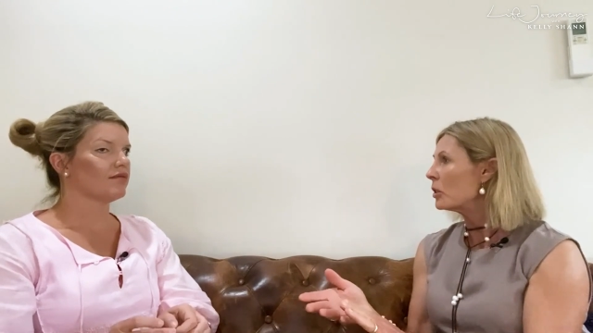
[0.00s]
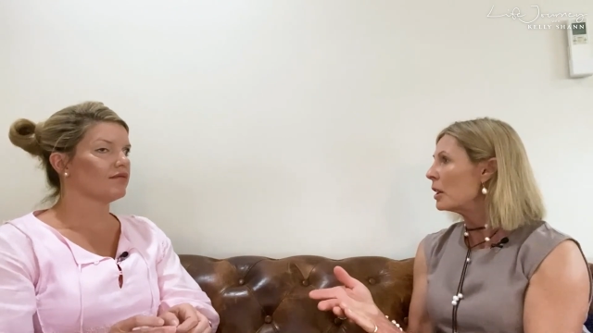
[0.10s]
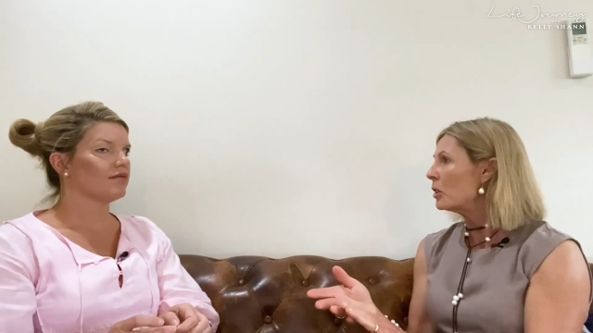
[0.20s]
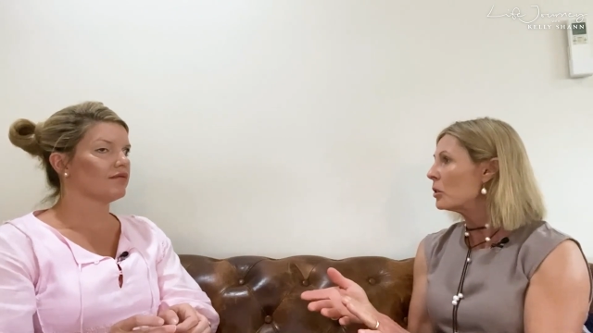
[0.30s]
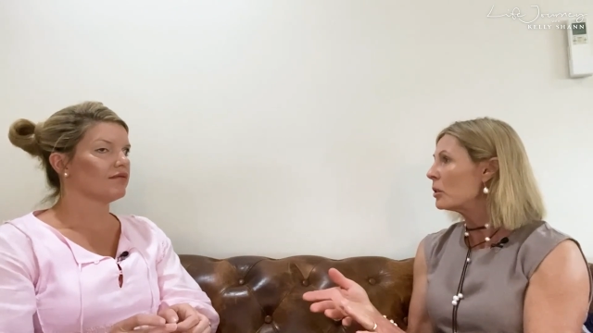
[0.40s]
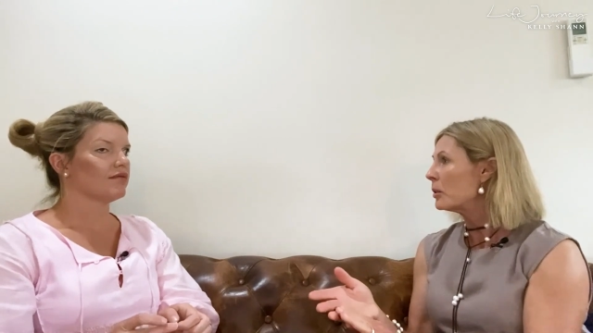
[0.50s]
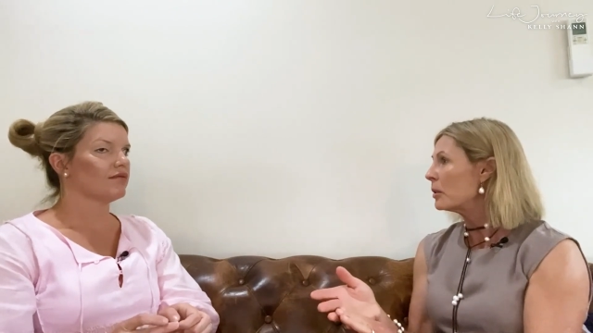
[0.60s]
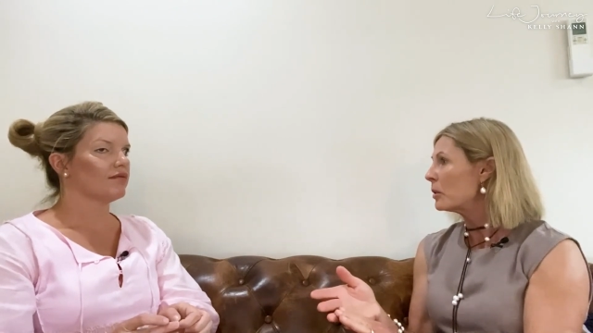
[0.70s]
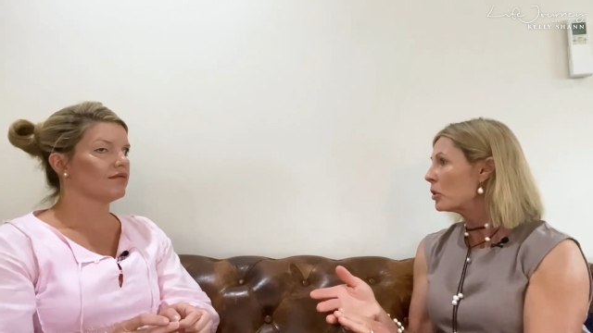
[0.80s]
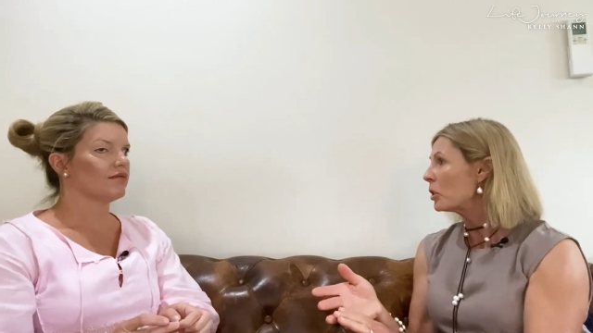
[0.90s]
Speaker 1: in
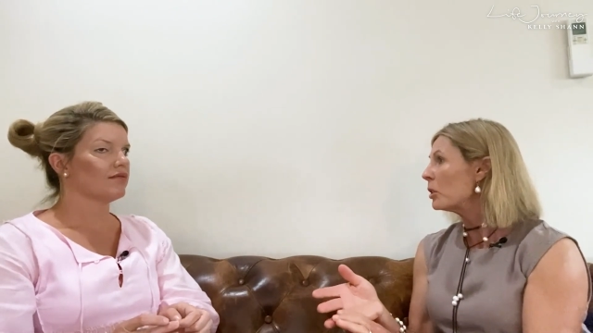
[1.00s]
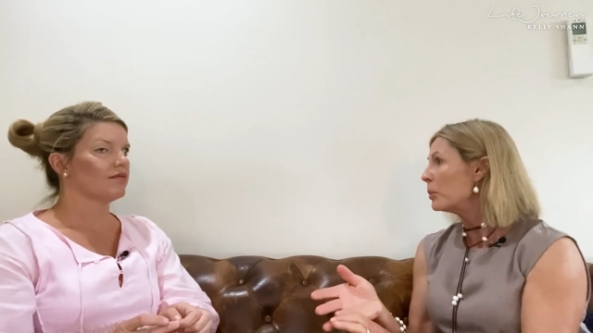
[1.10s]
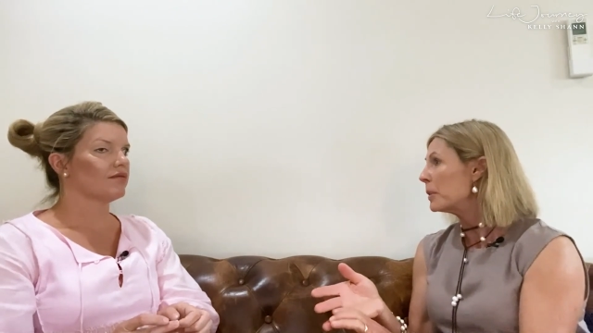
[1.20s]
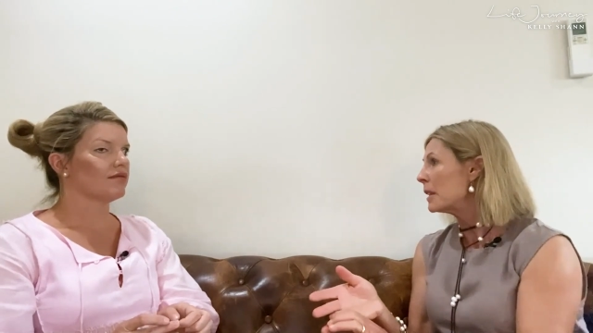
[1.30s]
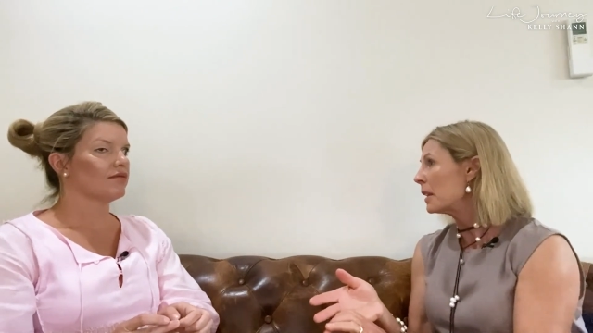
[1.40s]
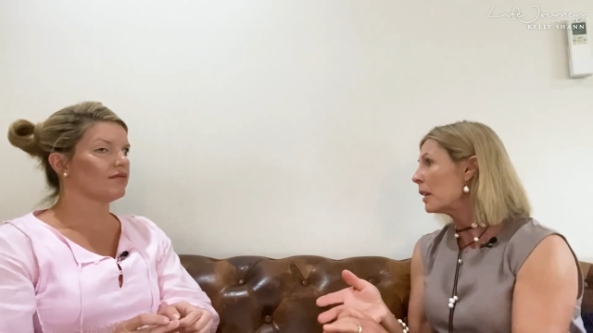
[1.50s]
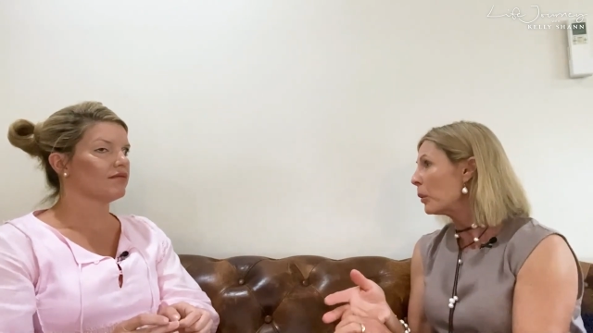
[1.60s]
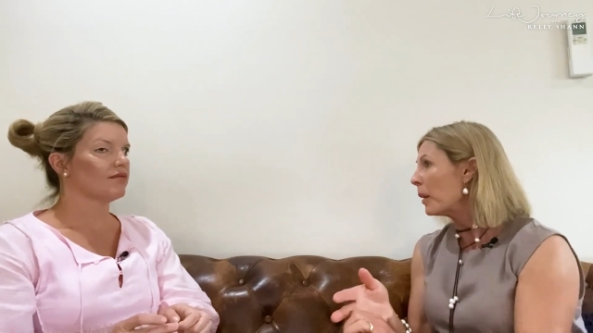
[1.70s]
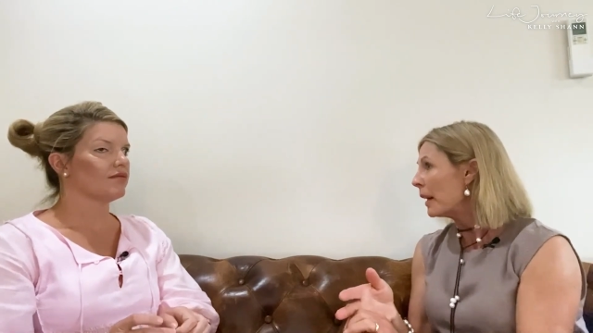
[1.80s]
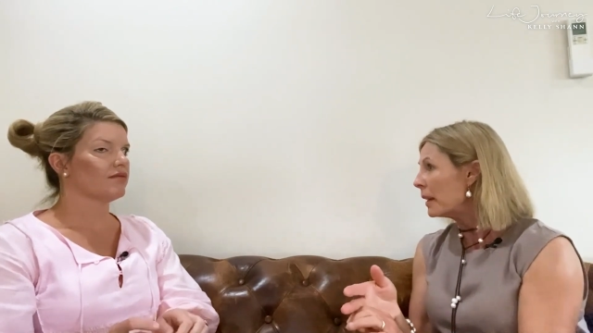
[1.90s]
two particular
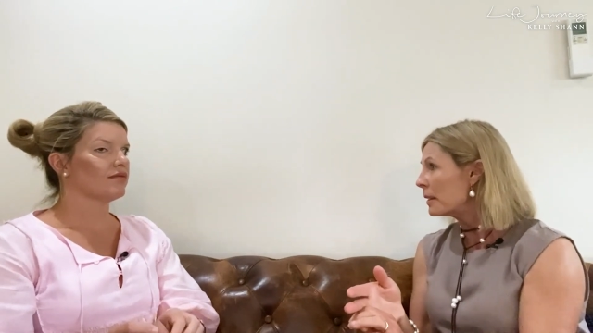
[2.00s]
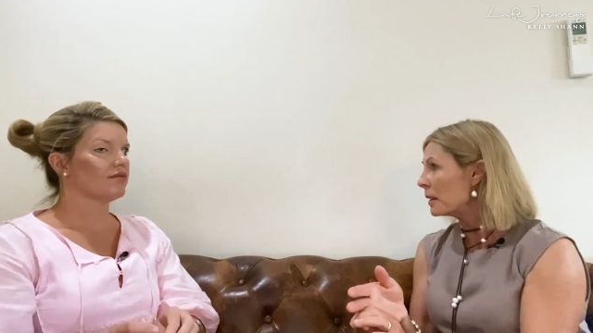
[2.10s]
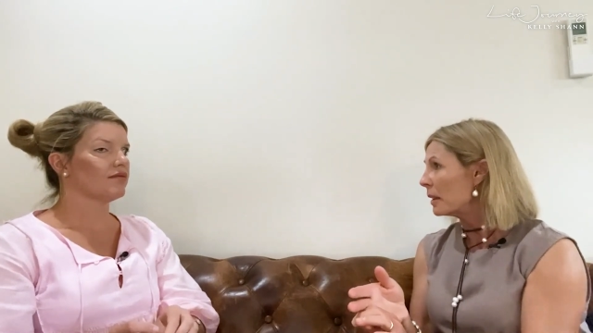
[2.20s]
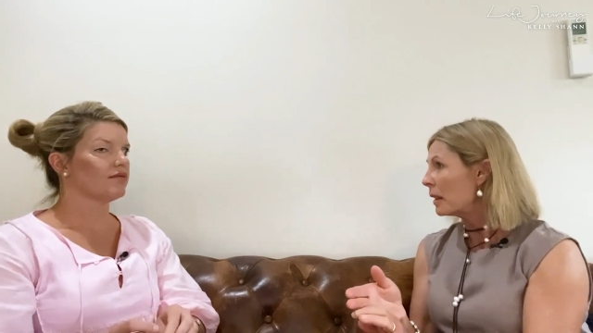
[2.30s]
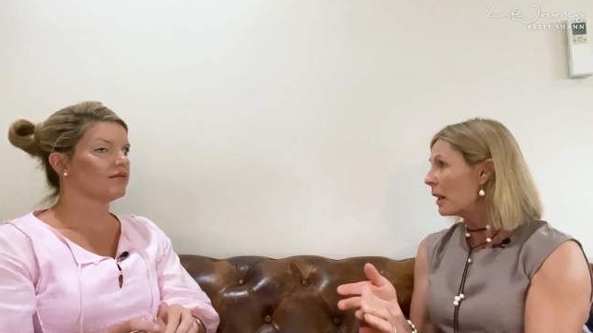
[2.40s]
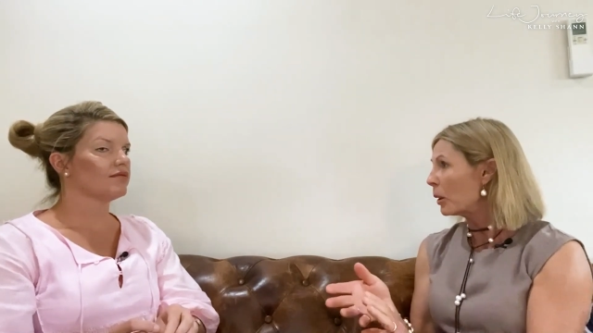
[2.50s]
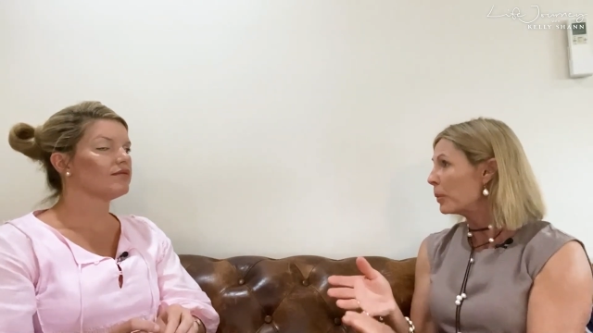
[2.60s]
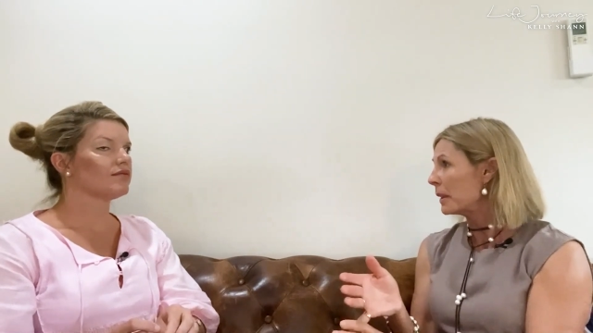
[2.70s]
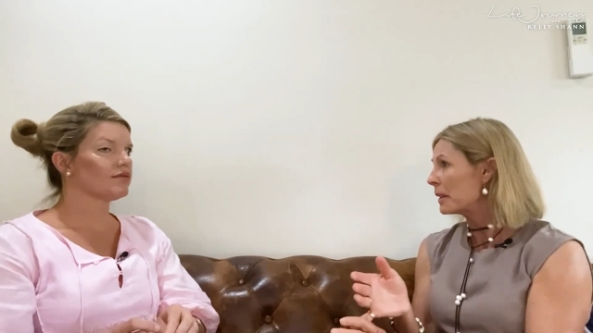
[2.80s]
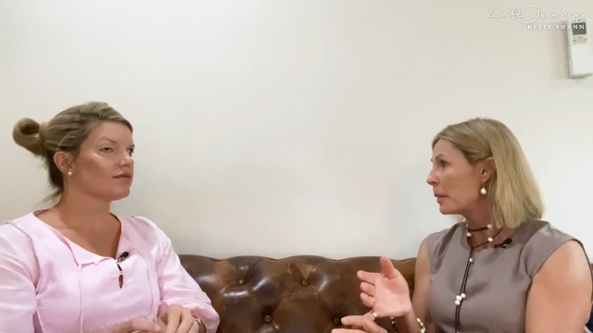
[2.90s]
ways in
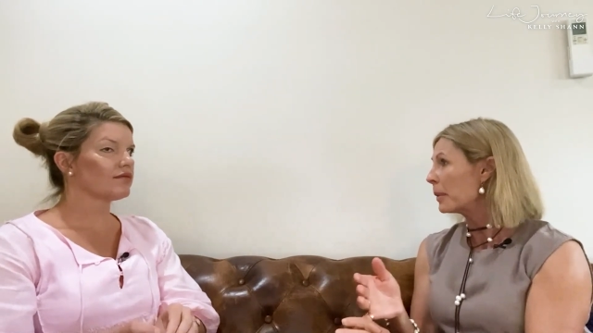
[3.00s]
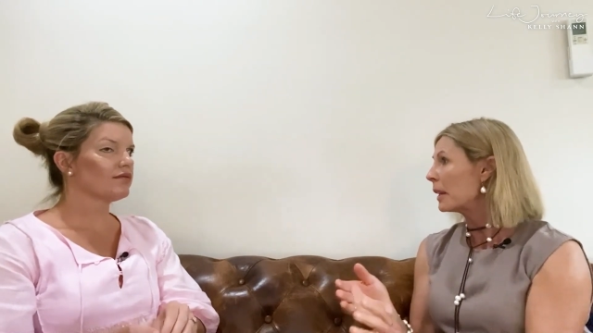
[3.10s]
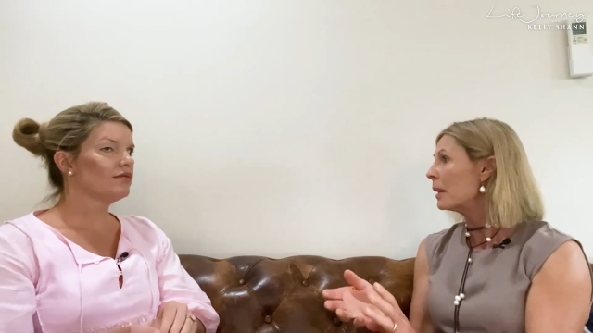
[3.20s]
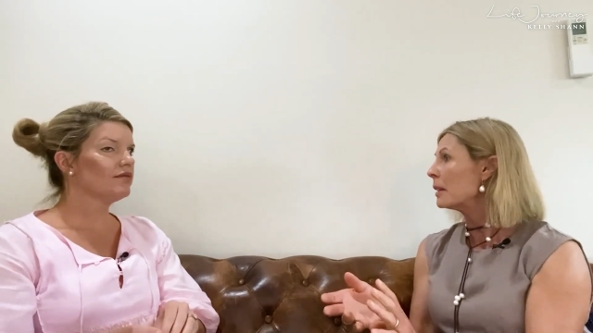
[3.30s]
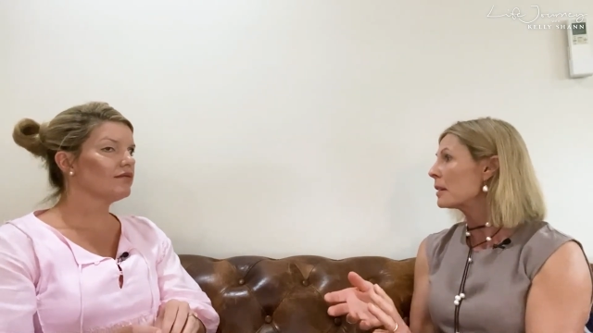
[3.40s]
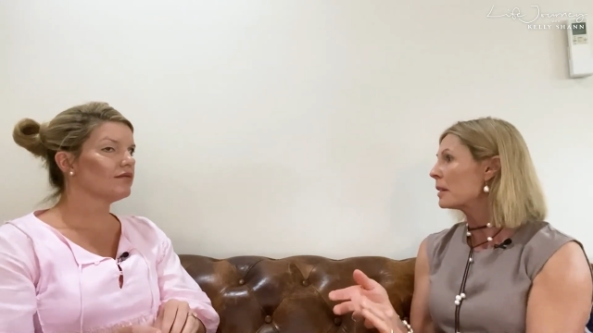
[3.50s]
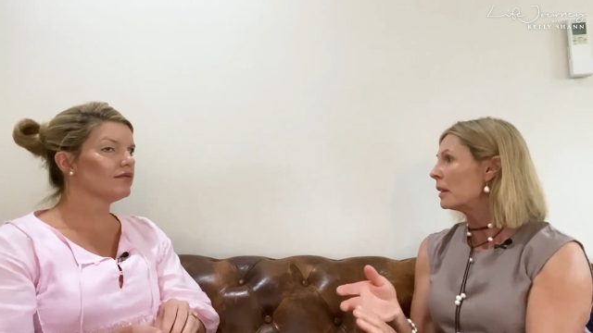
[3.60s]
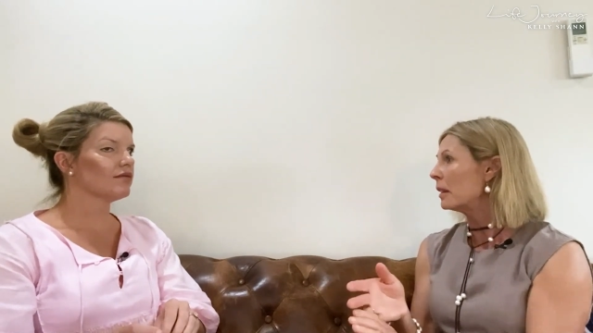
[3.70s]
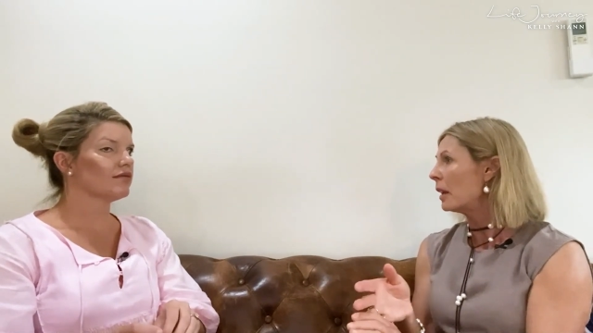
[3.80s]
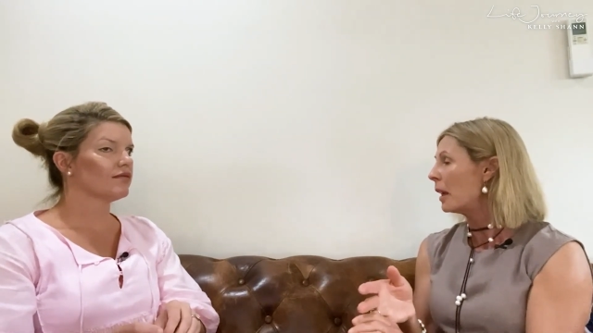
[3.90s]
helping somebody else
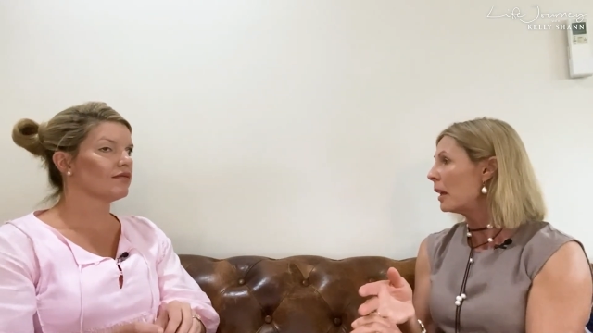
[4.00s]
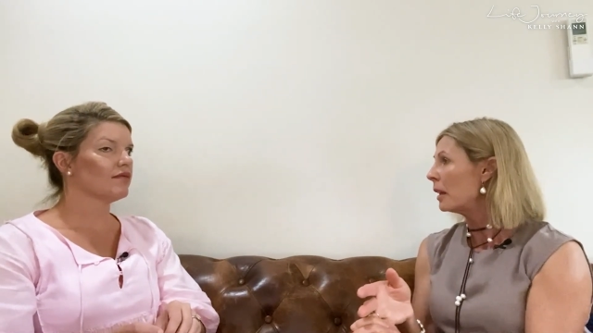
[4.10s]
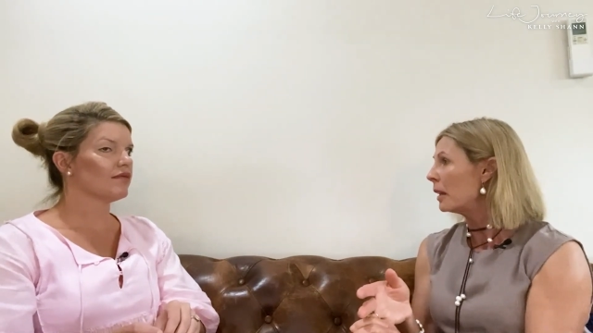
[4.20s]
and, and